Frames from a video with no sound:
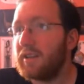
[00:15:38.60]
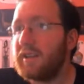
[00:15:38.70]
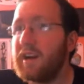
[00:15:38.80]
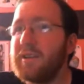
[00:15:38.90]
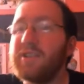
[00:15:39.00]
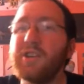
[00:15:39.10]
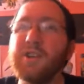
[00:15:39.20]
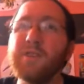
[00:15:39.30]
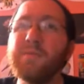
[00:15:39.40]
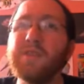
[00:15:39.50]
Now, in
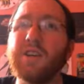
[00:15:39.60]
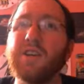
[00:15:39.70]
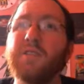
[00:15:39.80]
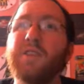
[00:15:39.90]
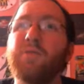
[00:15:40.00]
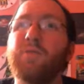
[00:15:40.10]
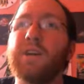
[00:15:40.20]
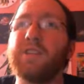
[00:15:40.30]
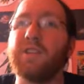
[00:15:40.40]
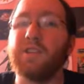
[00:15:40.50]
terms of the
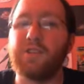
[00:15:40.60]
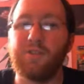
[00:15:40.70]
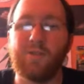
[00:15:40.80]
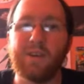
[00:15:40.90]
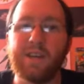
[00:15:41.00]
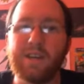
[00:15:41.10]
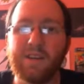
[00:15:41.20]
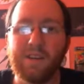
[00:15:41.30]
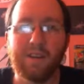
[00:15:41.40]
rest of the story,